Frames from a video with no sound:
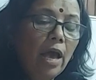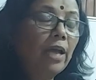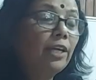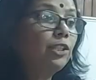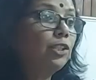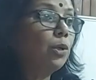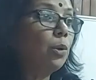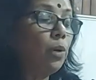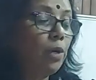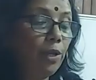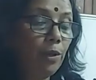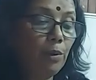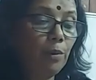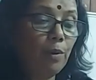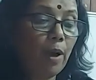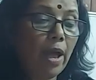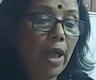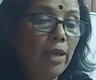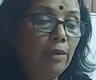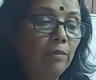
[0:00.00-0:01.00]
I told
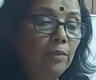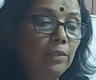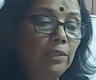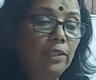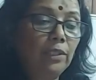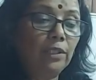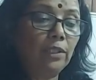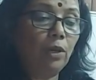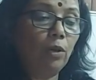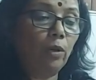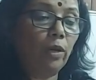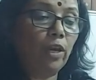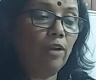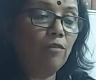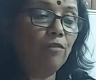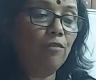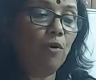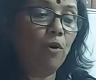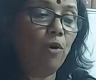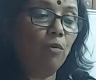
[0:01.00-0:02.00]
you, I was just
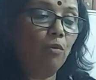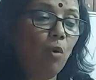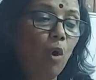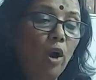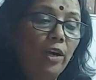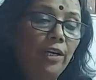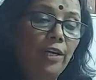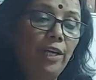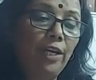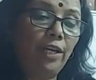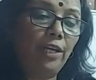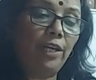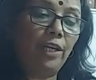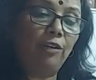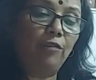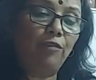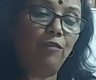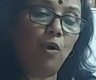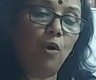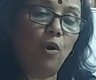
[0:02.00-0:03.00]
looking for what he
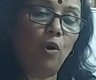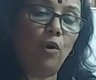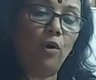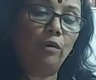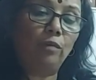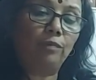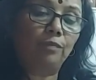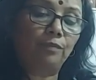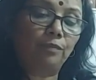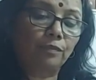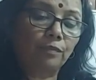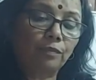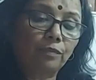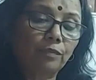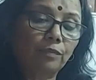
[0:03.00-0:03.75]
did for